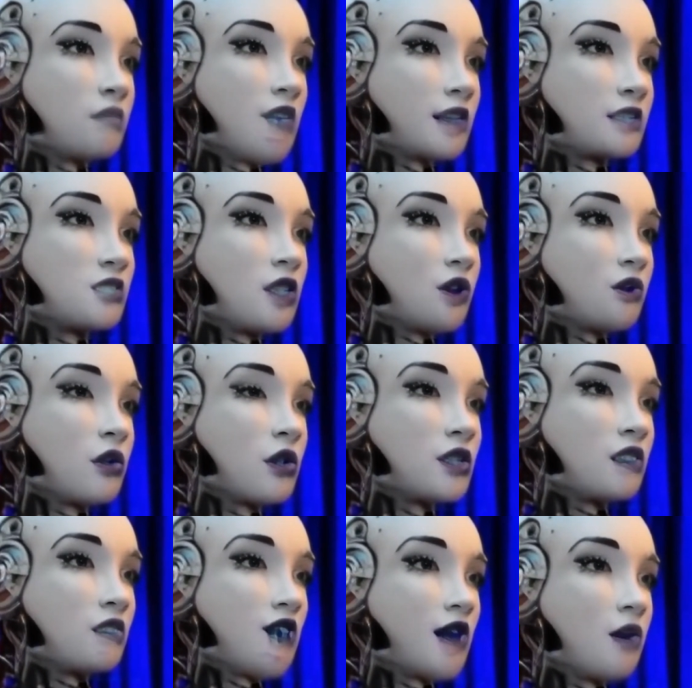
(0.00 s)
And third,
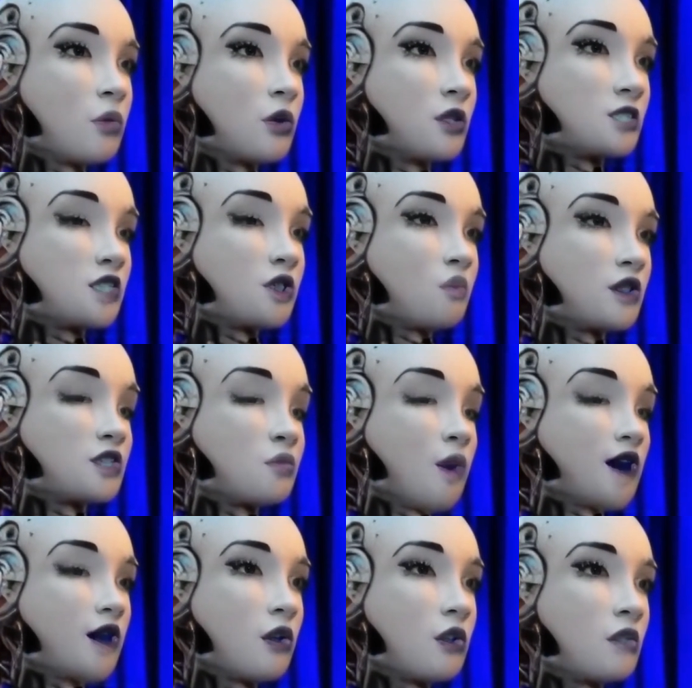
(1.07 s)
I will assume as
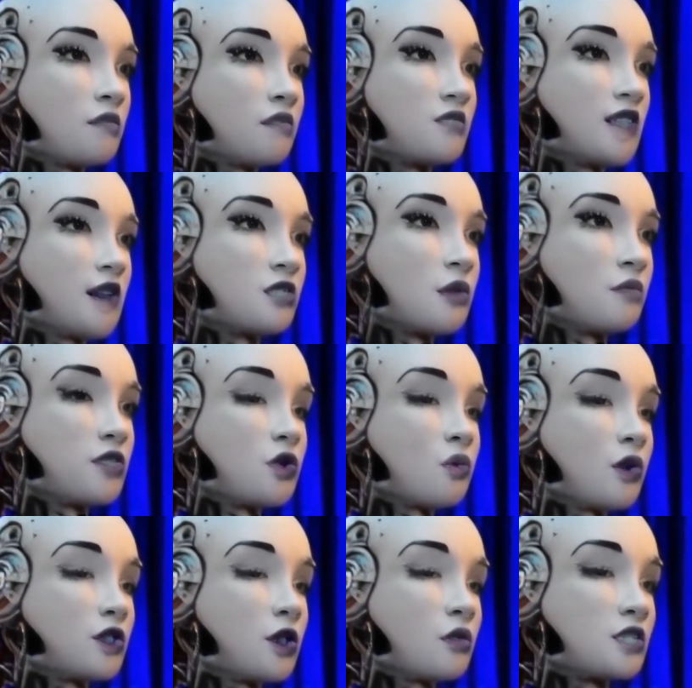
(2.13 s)
well, that the
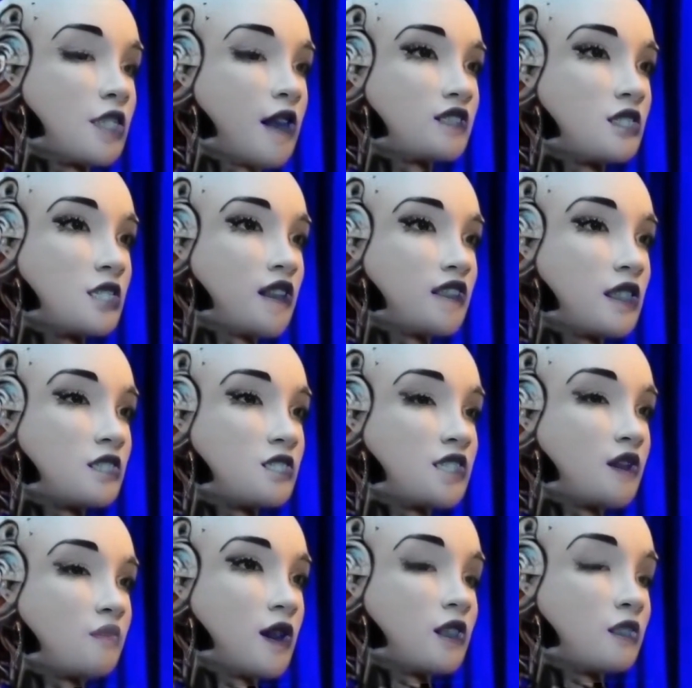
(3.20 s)
viewer knows how to set a
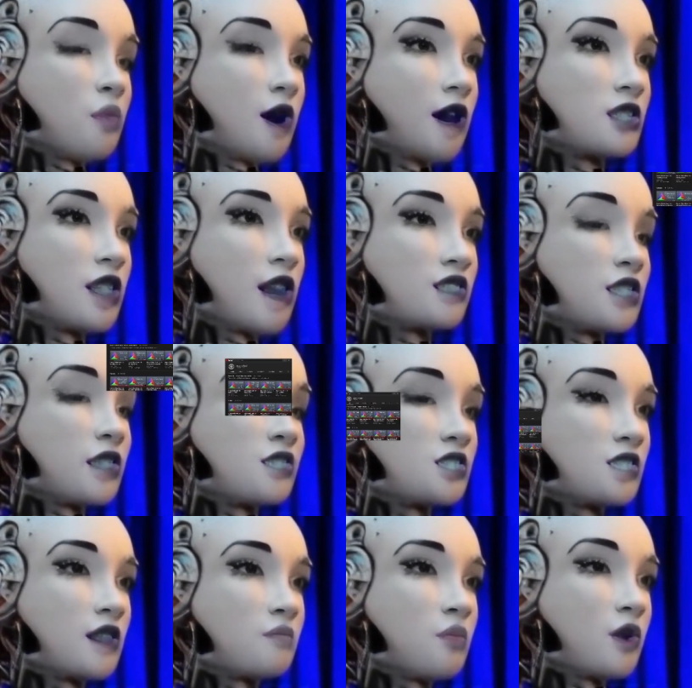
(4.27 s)
CMake project in
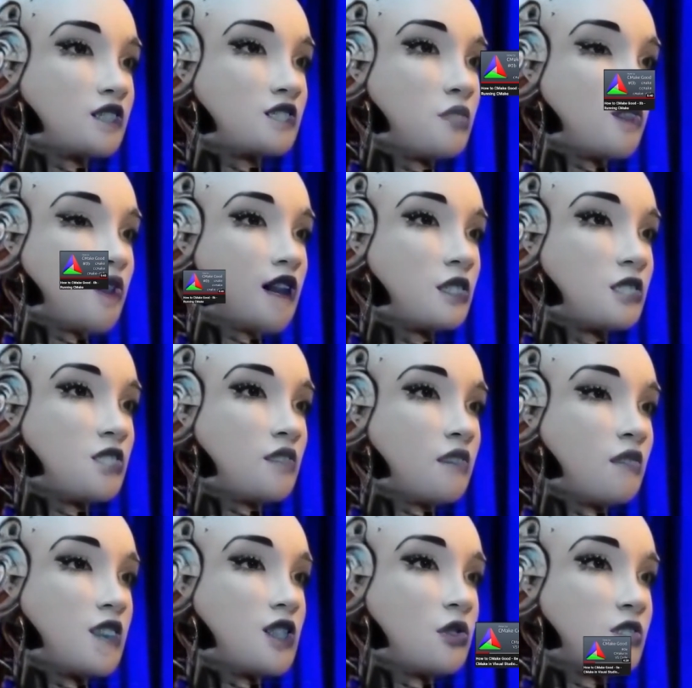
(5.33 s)
C++,
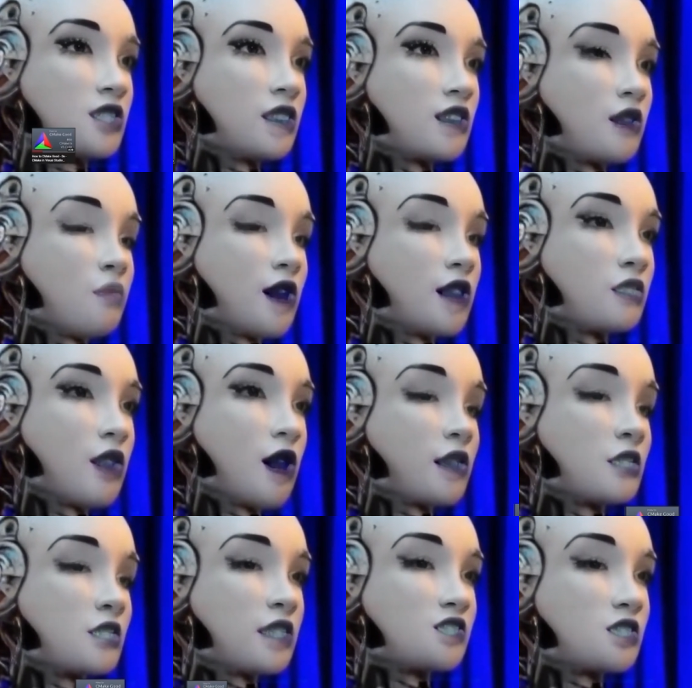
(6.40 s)
using command
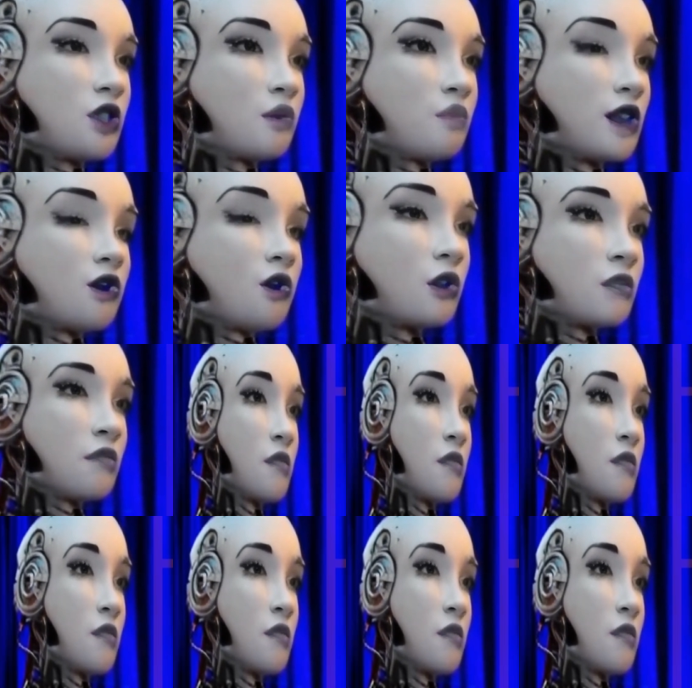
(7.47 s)
lines in terminal.